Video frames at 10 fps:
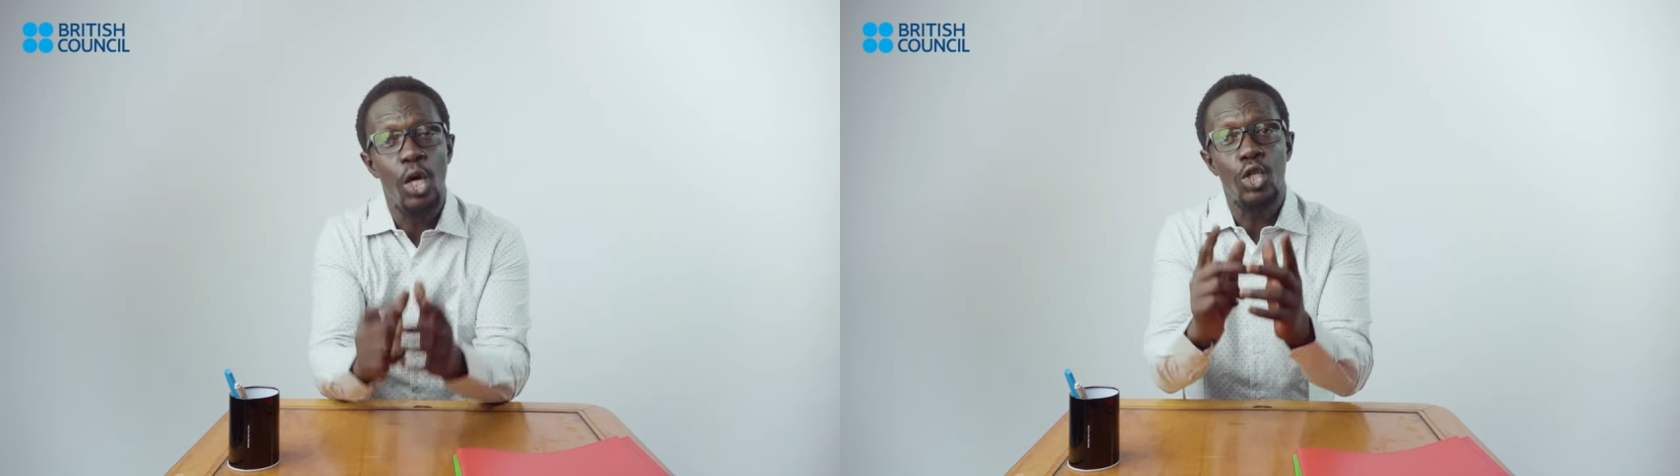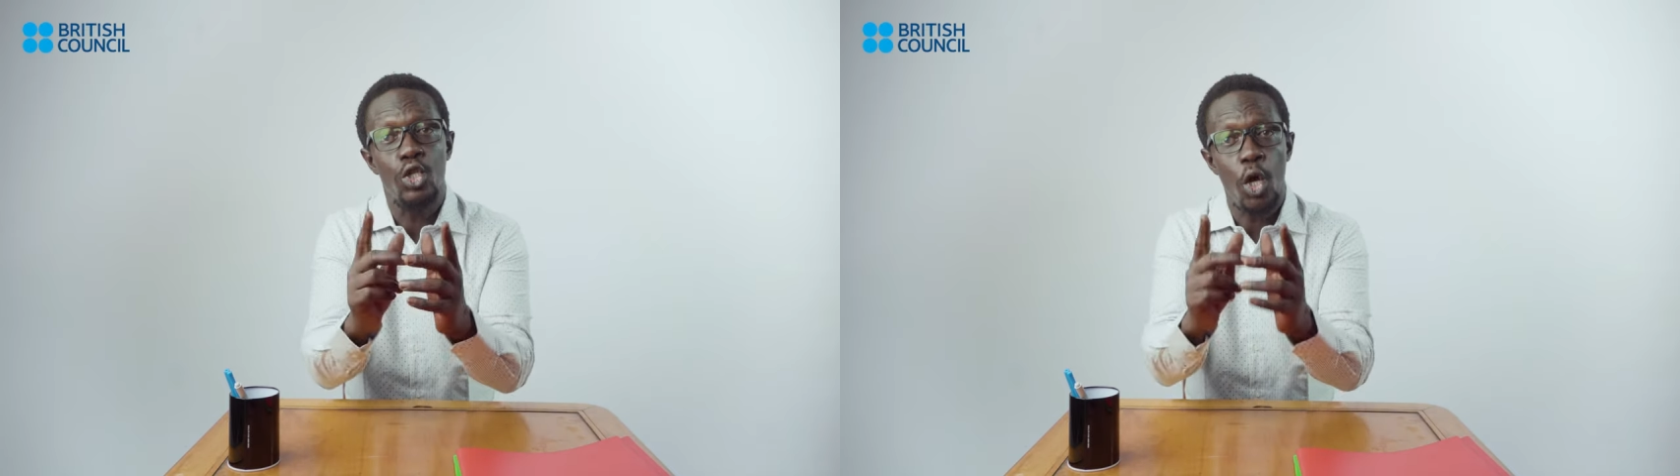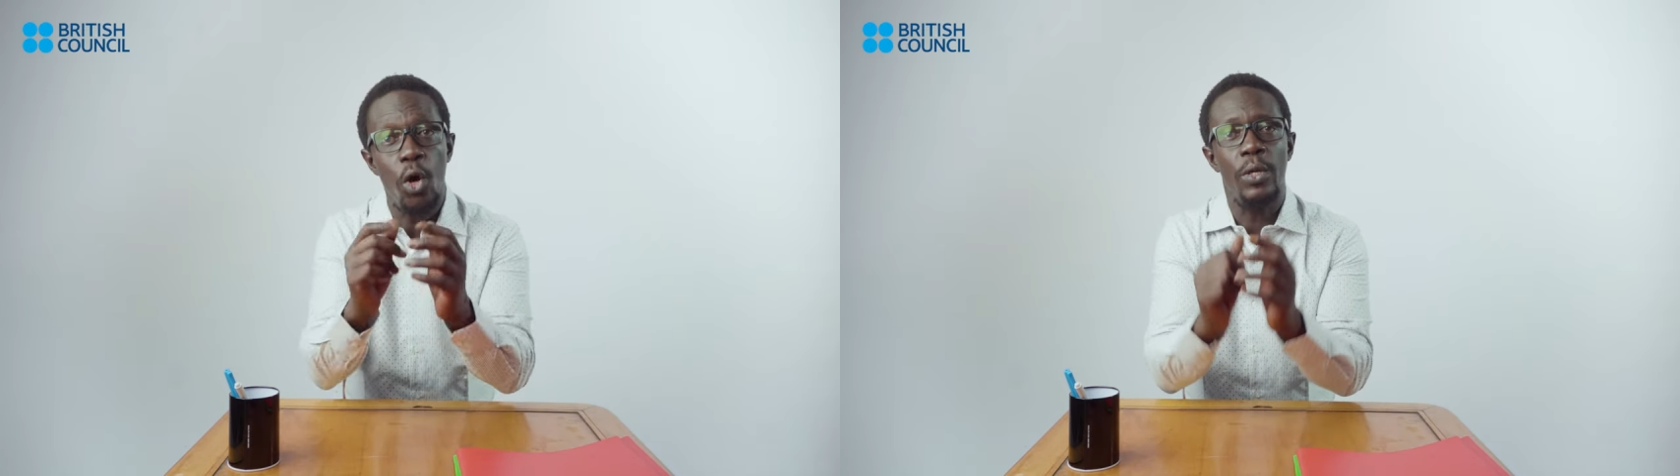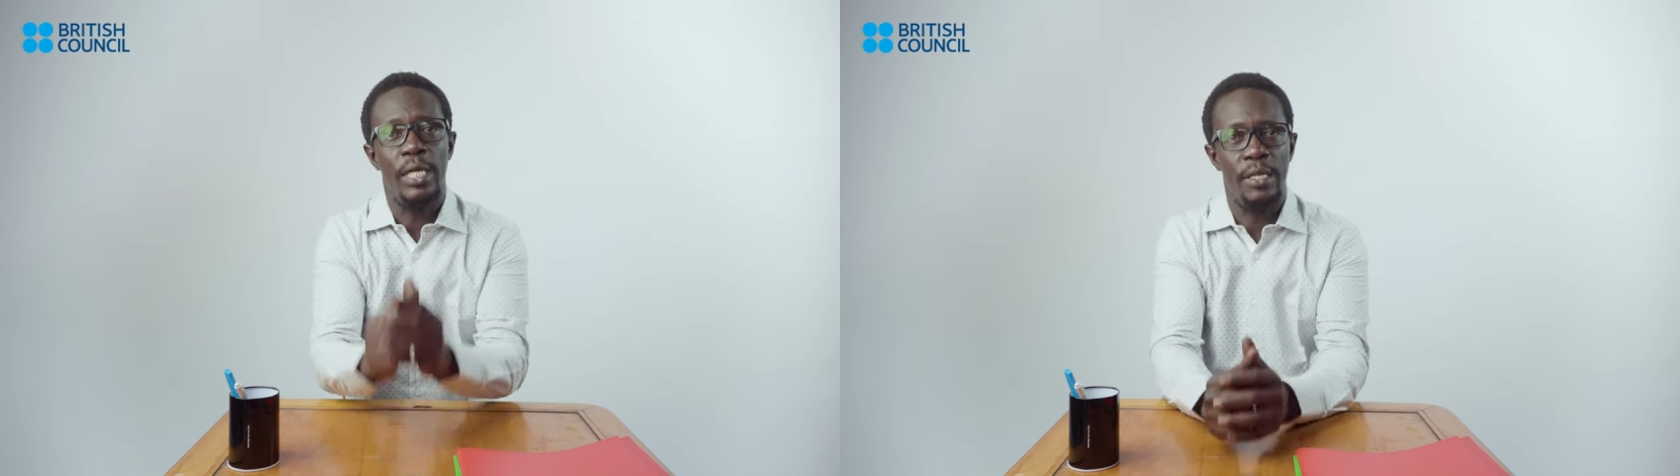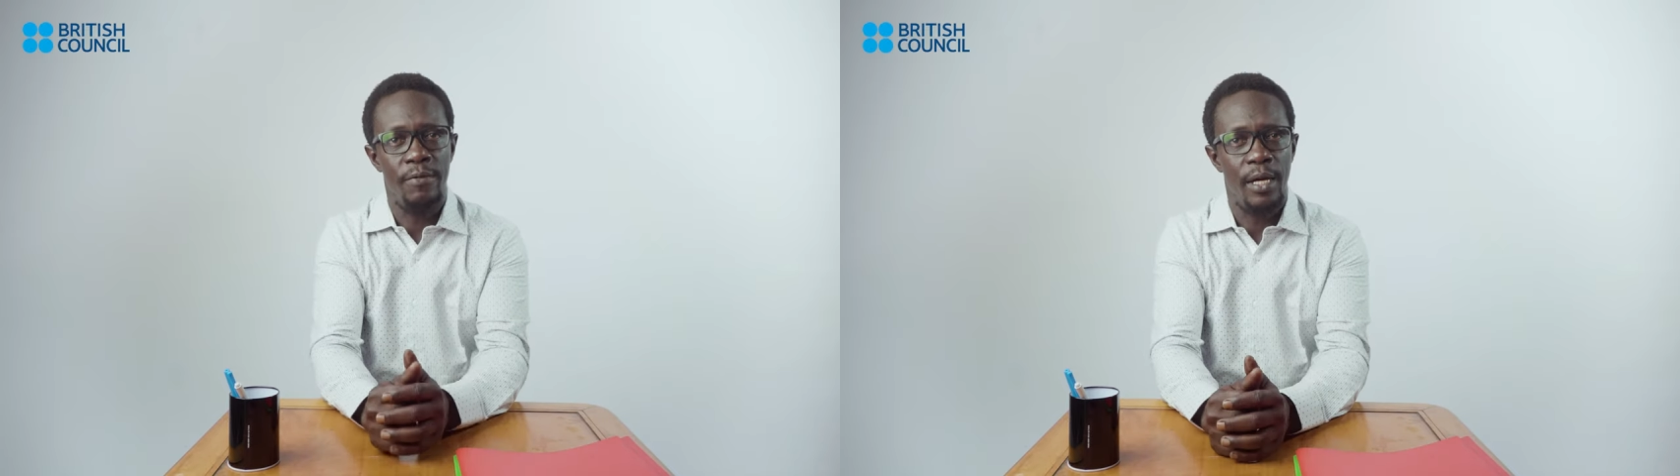Son
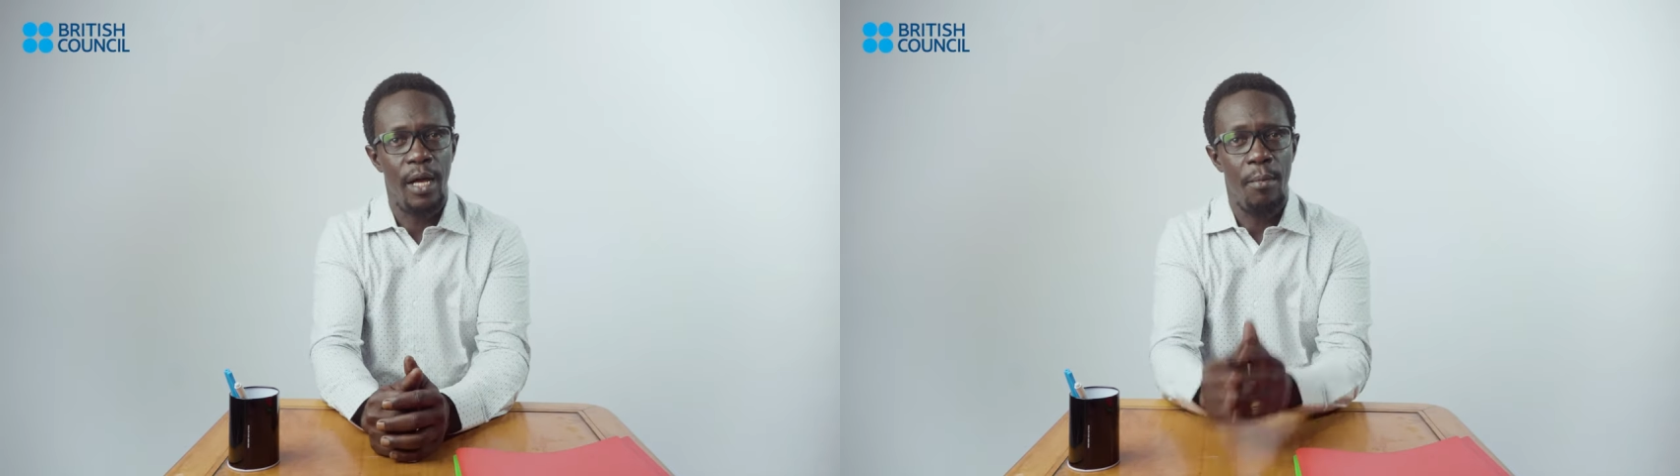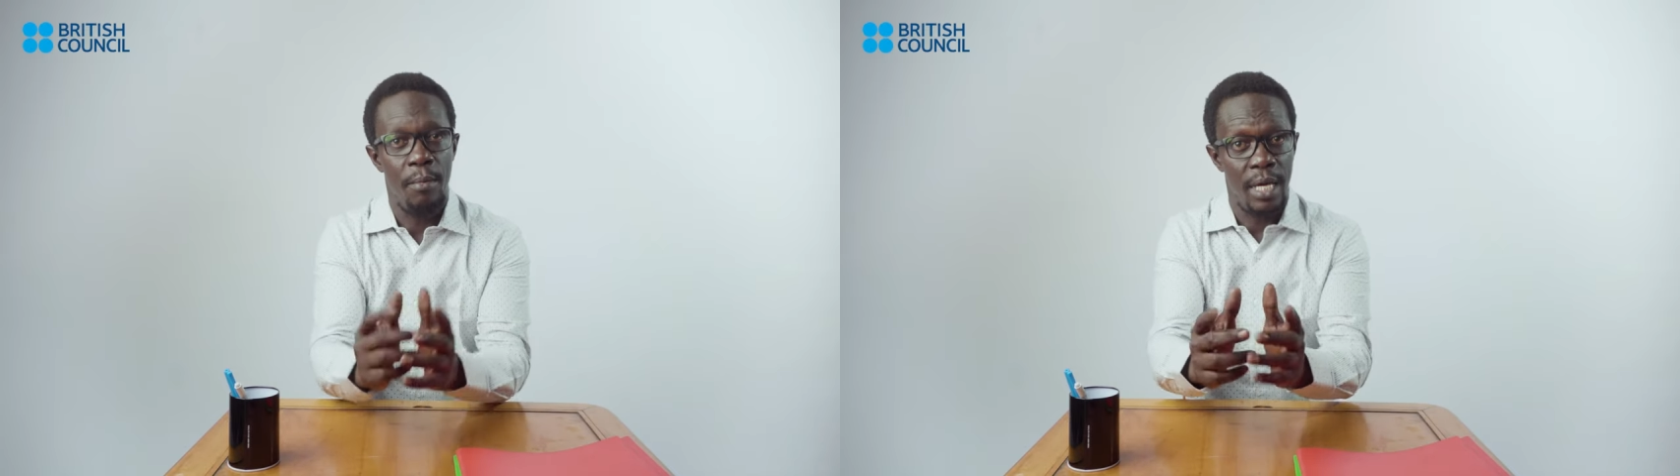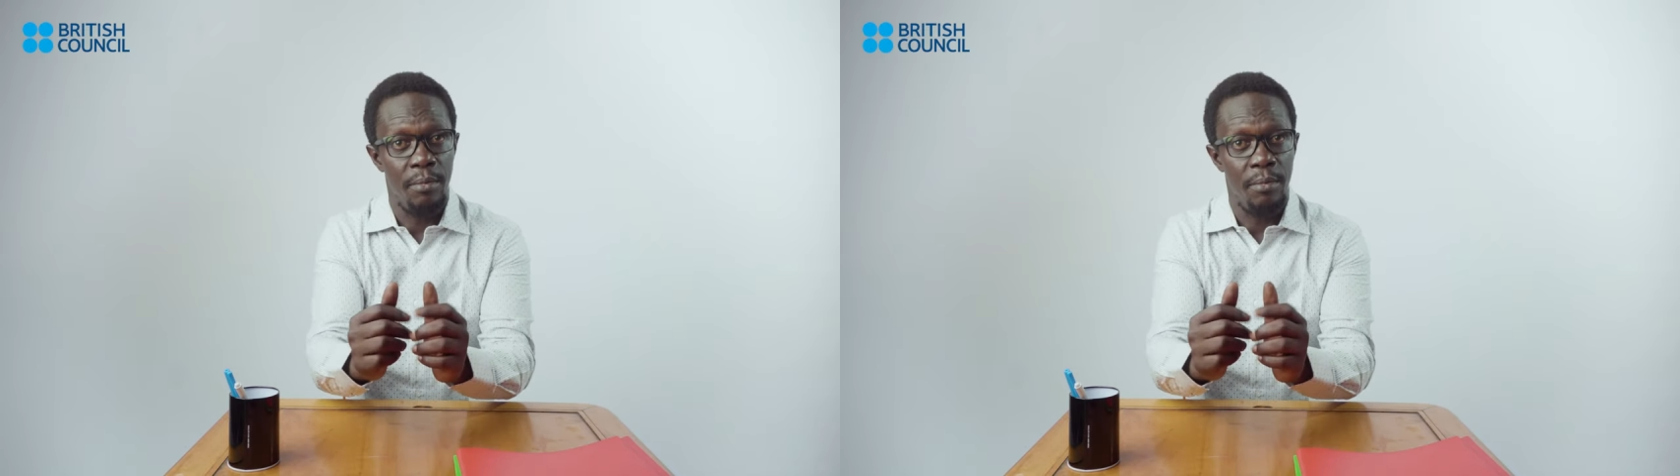livre may